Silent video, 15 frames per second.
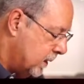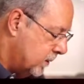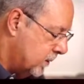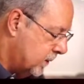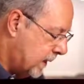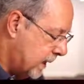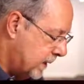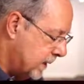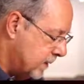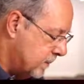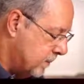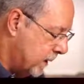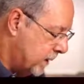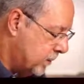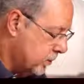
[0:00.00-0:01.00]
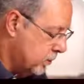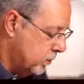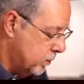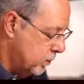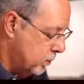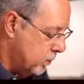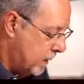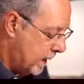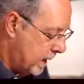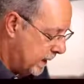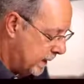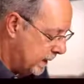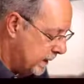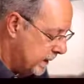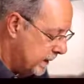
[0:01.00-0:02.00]
So that is my true
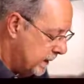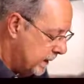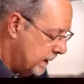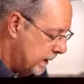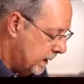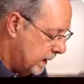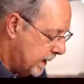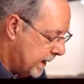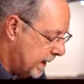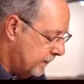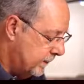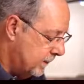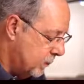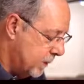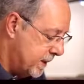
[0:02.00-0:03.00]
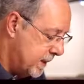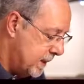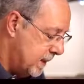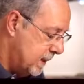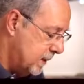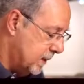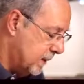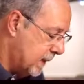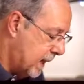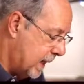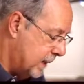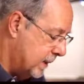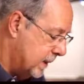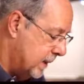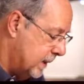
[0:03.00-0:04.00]
heading, and I add 14 to
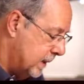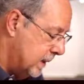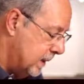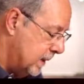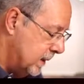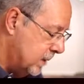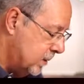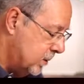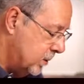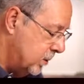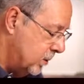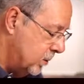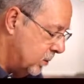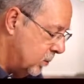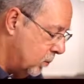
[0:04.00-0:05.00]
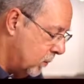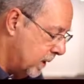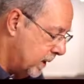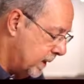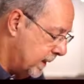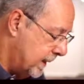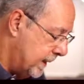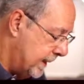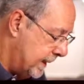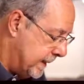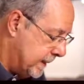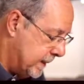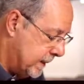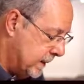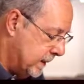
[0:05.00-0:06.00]
that is
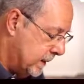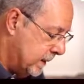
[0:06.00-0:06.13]
218.